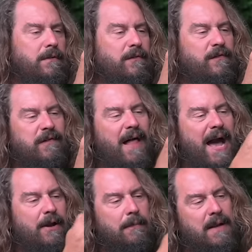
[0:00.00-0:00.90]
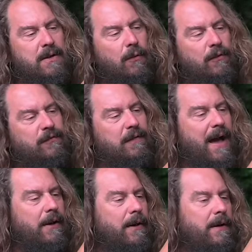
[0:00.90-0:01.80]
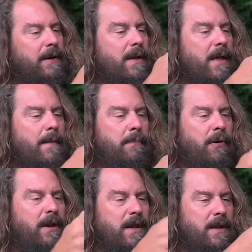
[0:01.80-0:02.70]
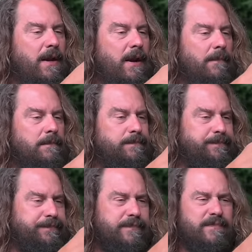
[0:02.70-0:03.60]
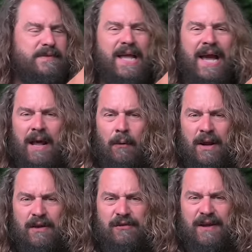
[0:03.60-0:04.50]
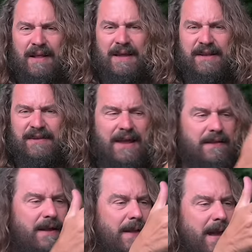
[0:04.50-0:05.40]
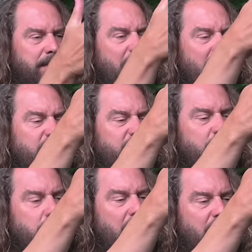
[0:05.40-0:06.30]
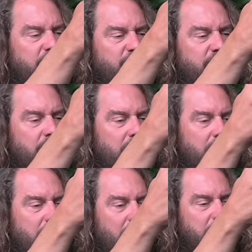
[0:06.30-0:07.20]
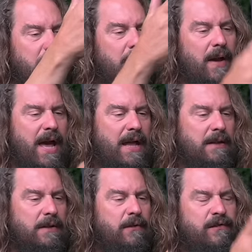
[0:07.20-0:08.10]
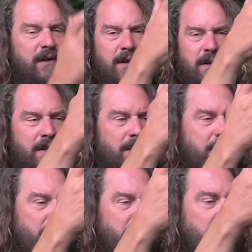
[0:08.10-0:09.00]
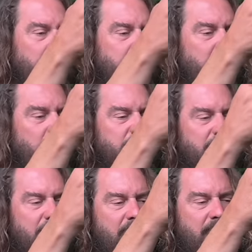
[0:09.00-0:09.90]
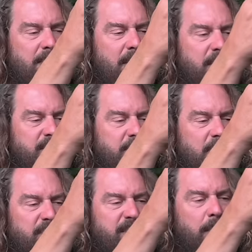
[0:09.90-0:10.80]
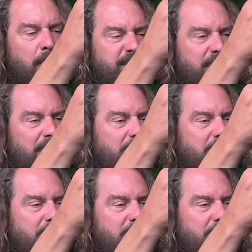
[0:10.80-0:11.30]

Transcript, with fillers: slider, my nodal slider, put it in here, and I want to gently tighten the clamp, not too much. I'm going to go ahead, loosen both the, the, the tilt and